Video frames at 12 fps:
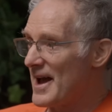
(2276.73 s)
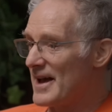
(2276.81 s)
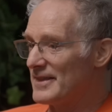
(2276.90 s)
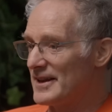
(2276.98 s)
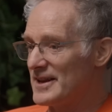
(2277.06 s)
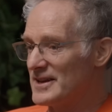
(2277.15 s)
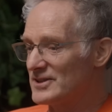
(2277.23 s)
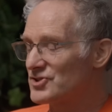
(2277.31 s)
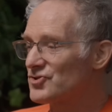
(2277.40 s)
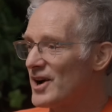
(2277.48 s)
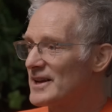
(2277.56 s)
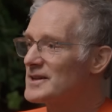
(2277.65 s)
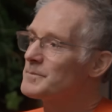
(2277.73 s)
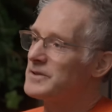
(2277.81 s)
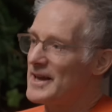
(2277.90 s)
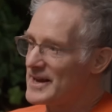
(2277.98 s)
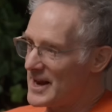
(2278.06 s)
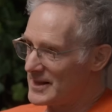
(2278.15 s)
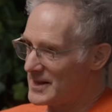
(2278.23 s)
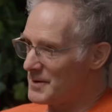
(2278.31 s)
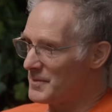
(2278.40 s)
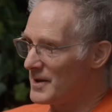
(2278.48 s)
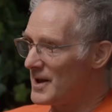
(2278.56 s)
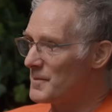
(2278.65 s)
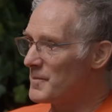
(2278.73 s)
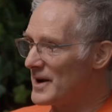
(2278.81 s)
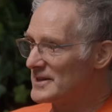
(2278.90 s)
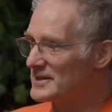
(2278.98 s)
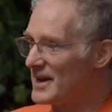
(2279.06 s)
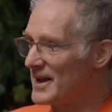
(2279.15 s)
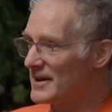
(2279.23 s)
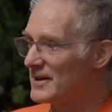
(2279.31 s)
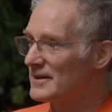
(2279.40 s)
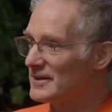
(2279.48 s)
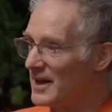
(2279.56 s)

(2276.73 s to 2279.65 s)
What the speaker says: and that he is trying to placate them by saying,